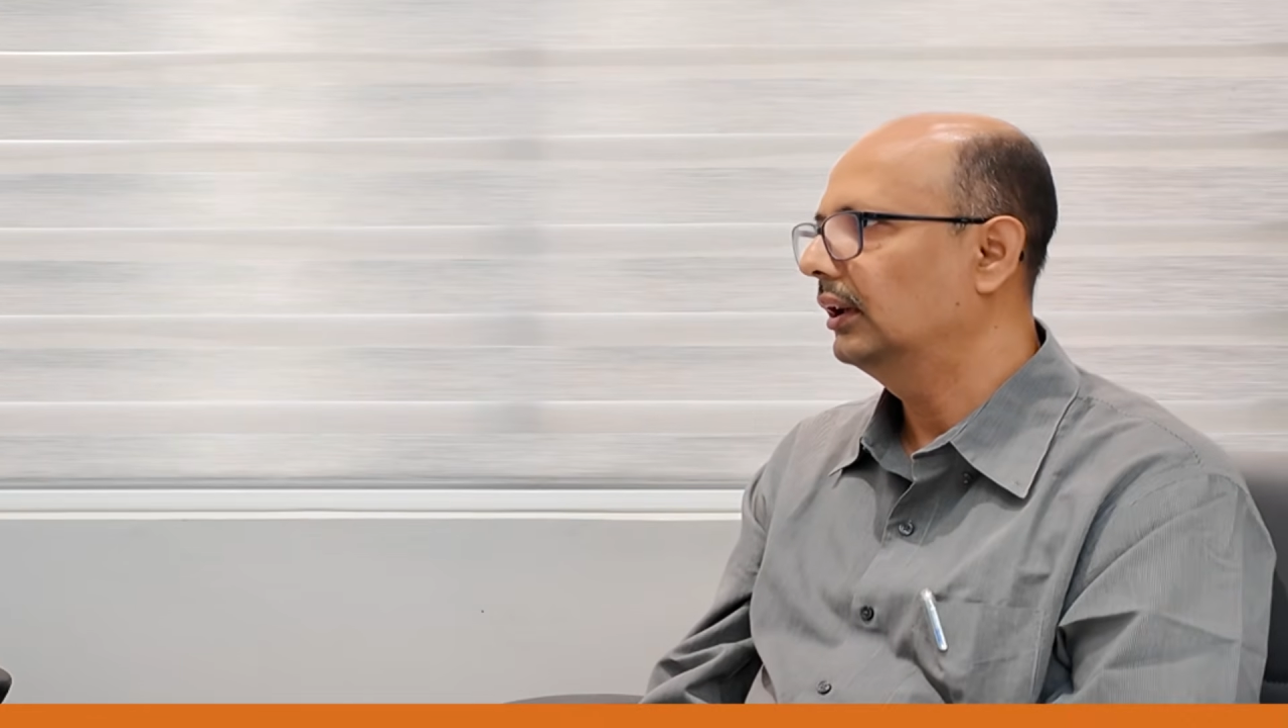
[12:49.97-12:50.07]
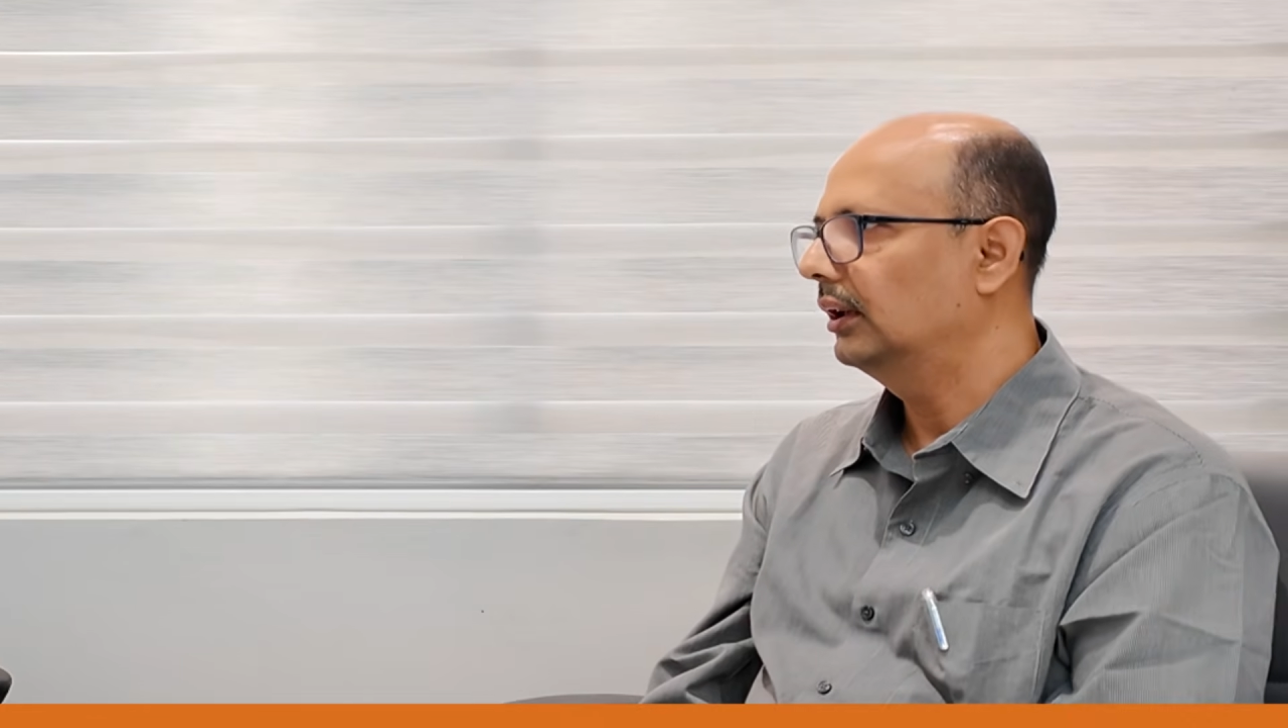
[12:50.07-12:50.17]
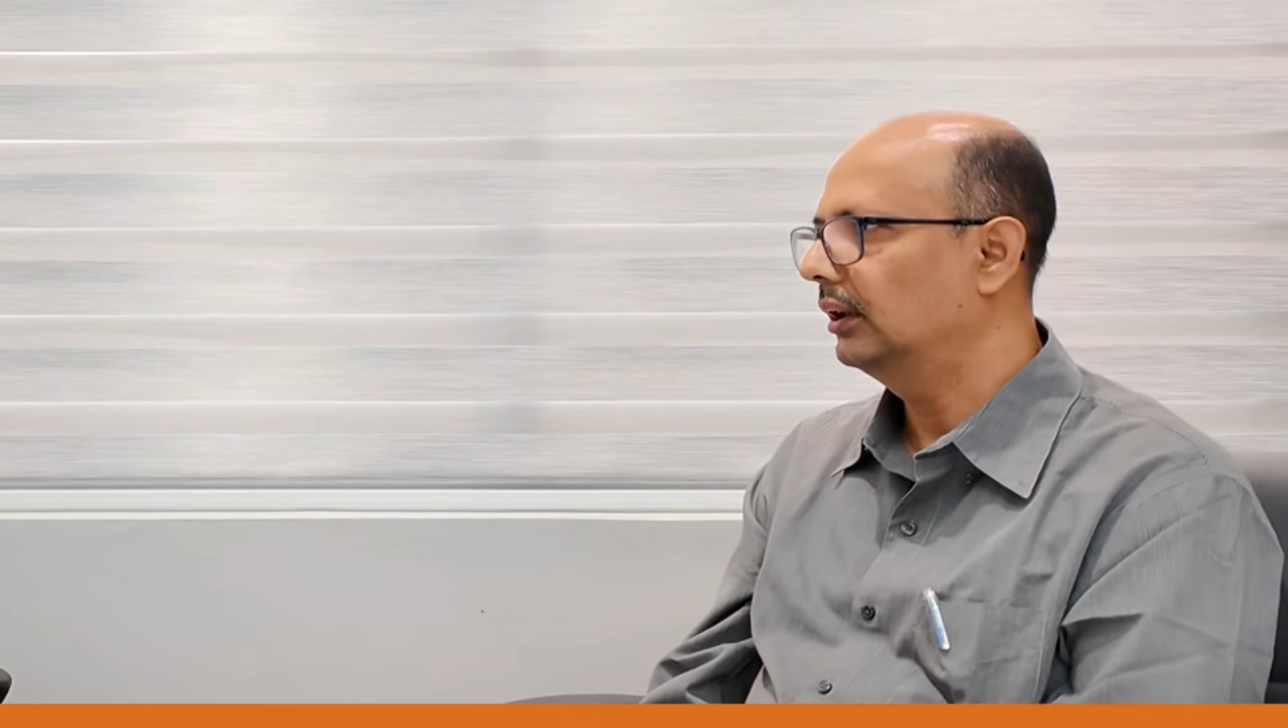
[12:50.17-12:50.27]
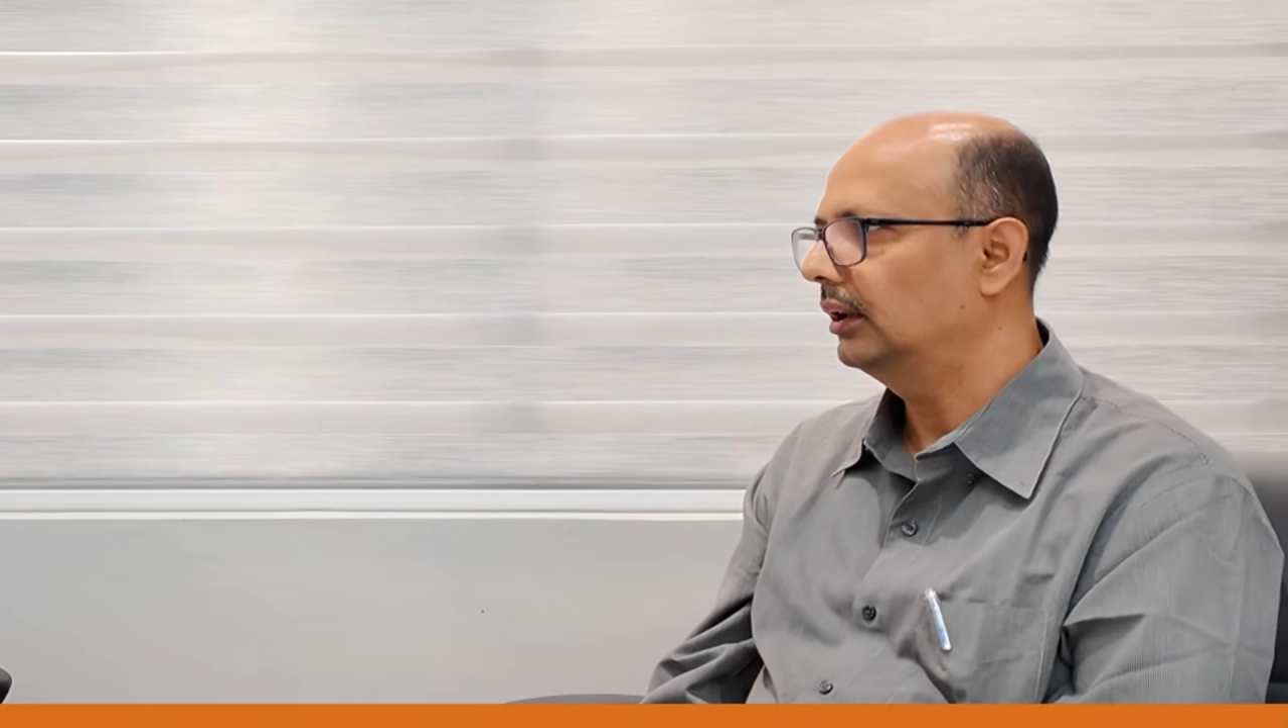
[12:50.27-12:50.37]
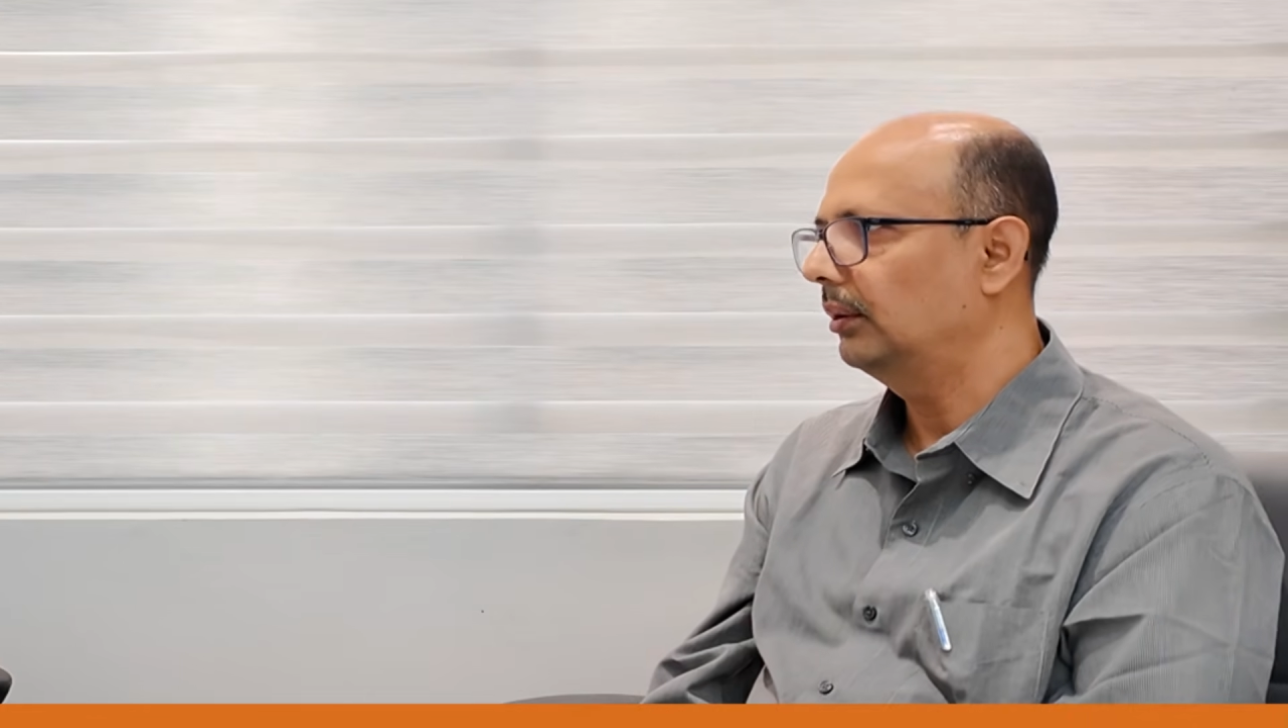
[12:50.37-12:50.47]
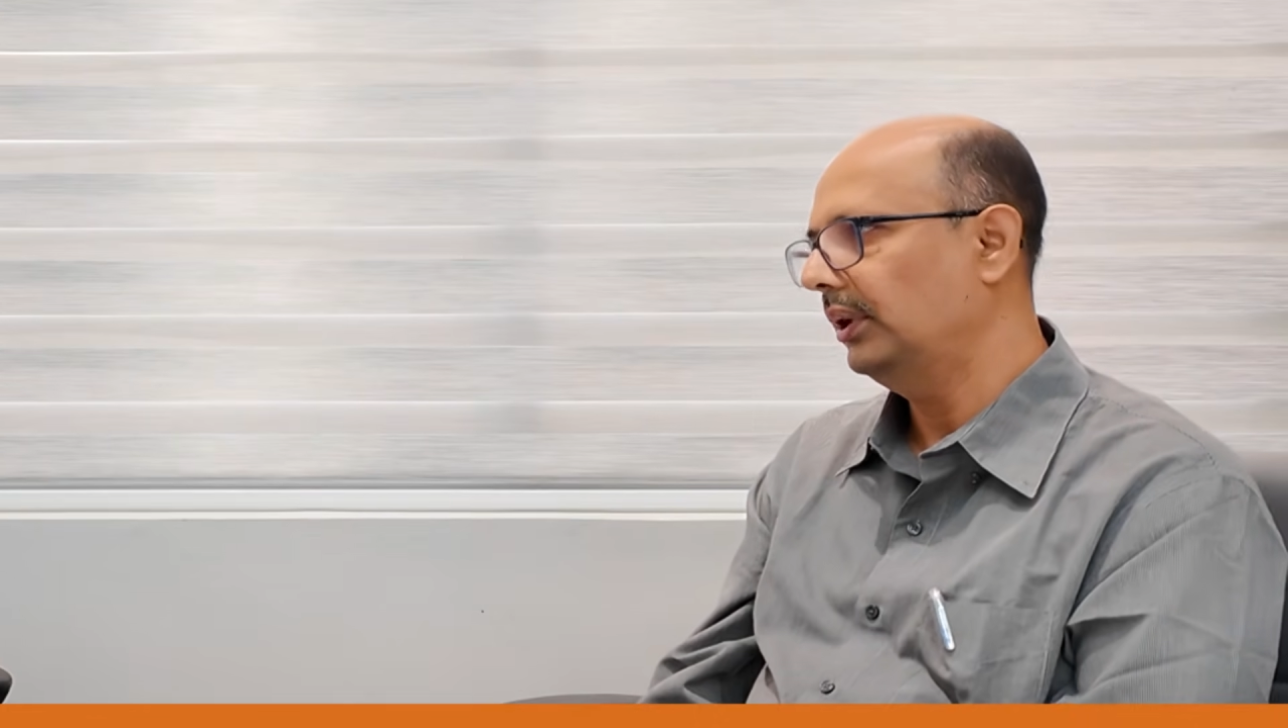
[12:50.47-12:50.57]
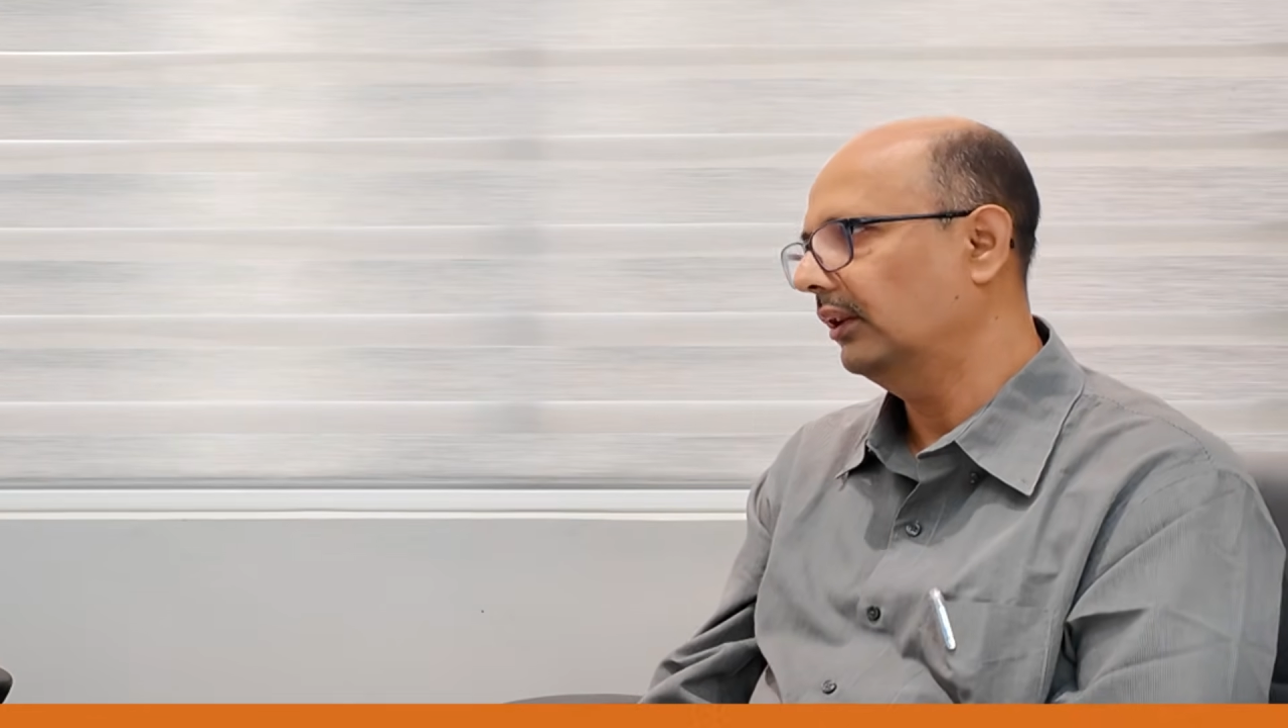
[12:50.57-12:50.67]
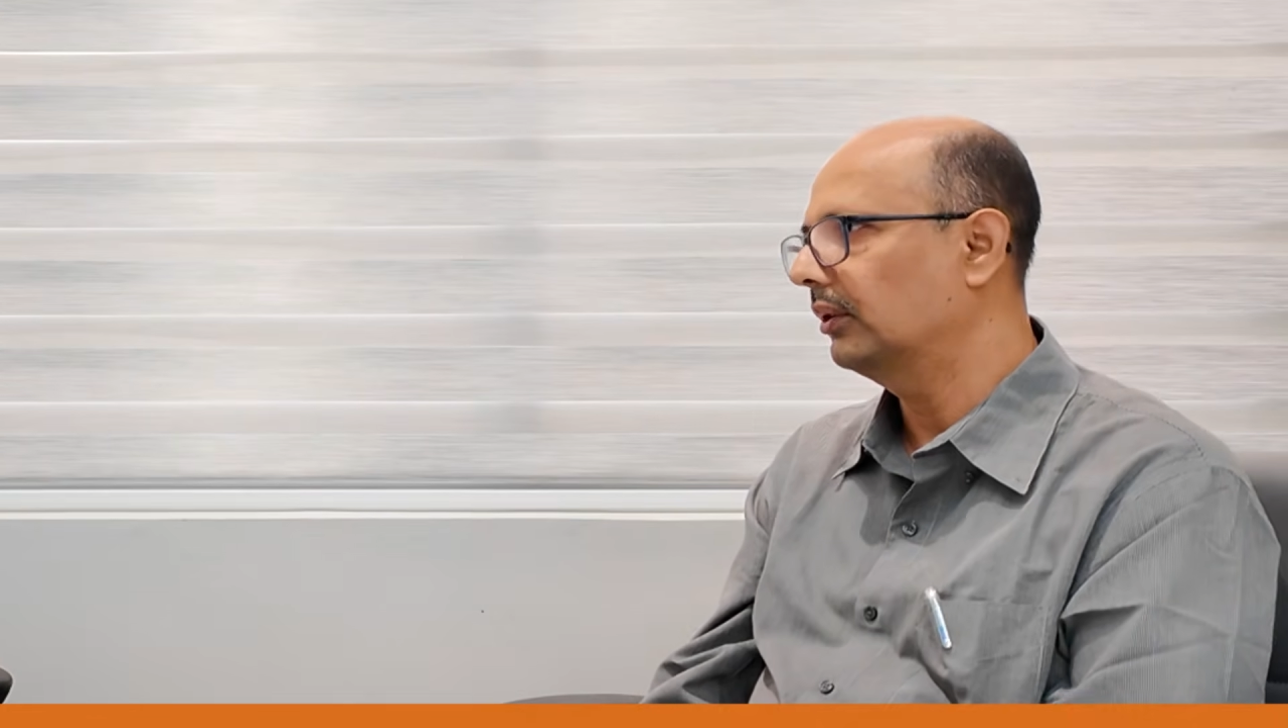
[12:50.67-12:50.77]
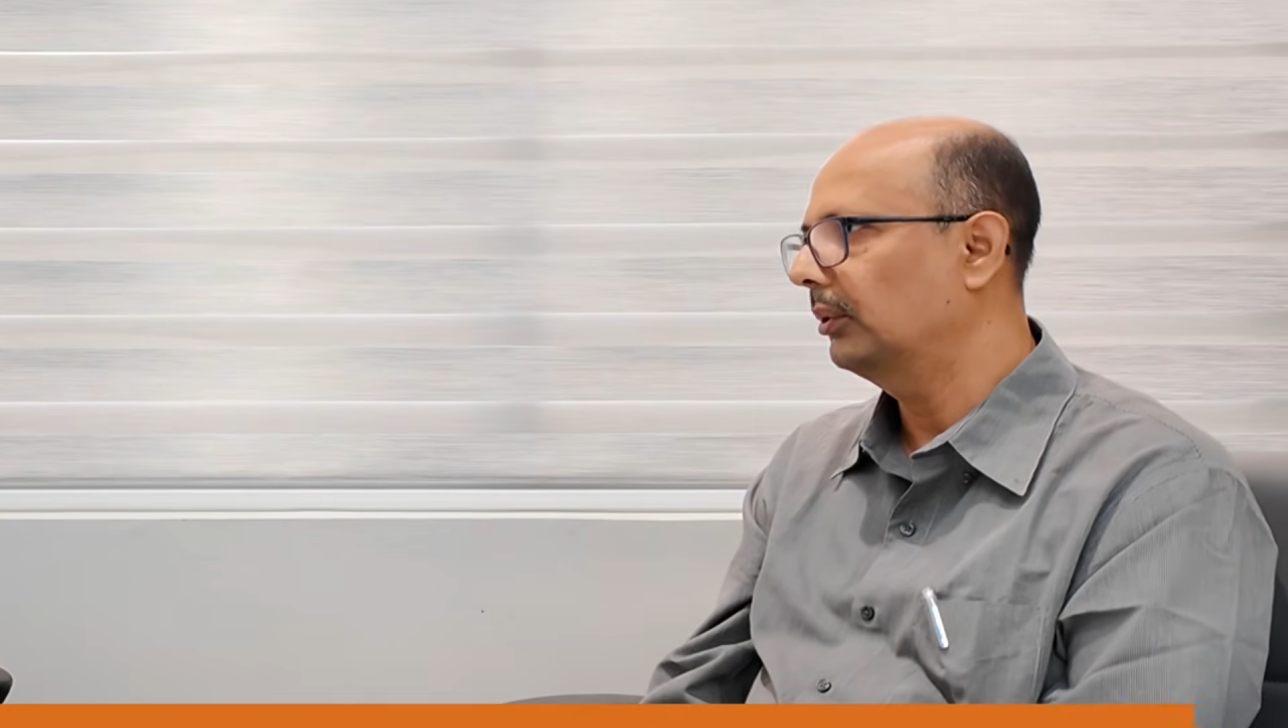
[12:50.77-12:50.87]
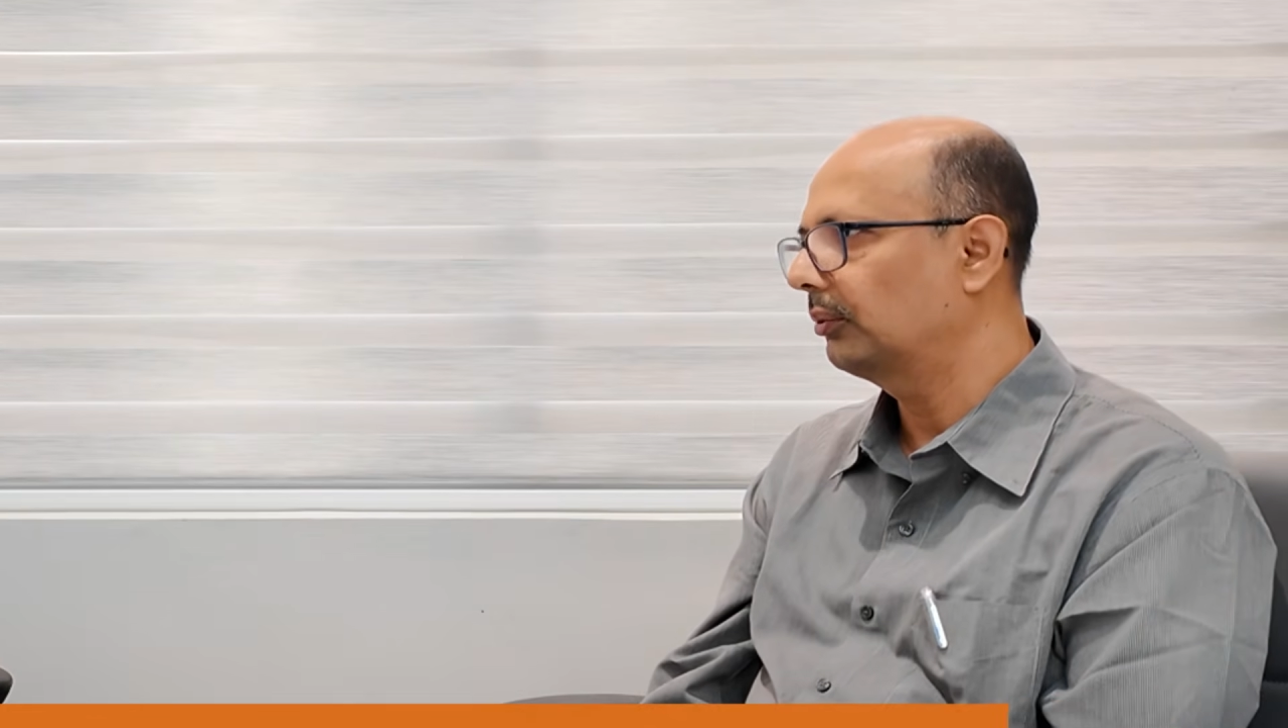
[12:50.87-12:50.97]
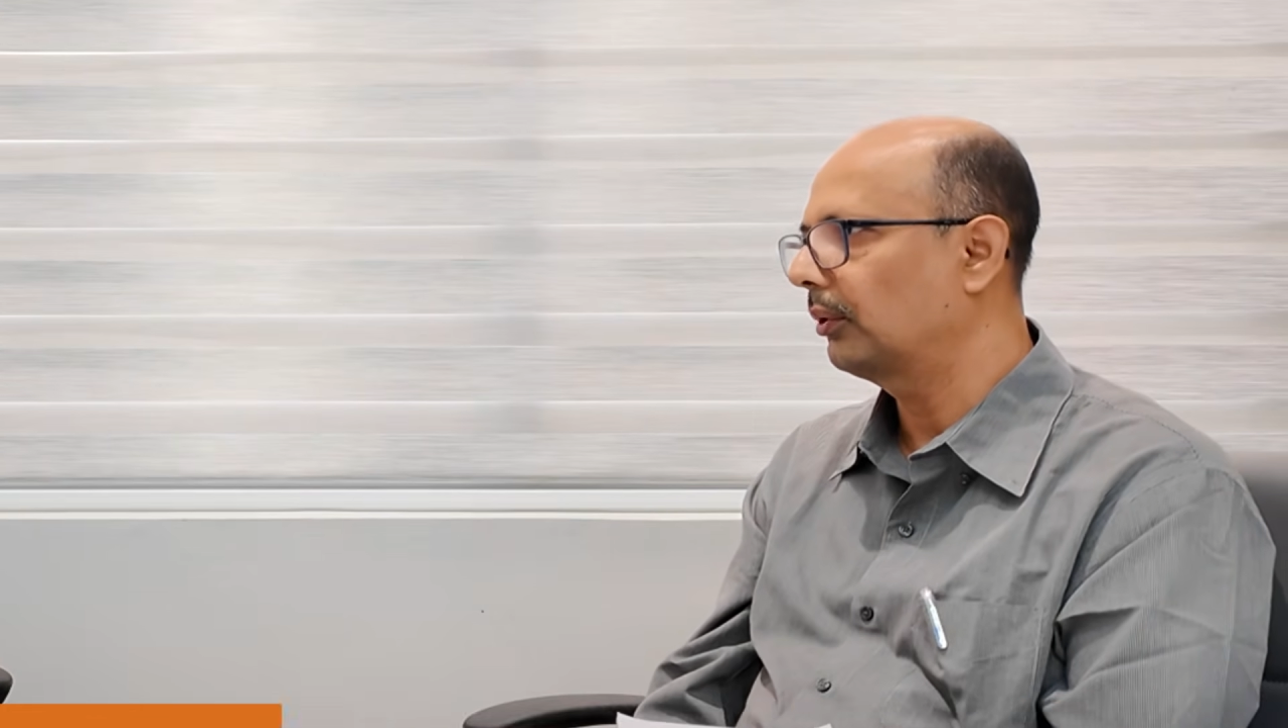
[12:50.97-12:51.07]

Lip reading: BSMS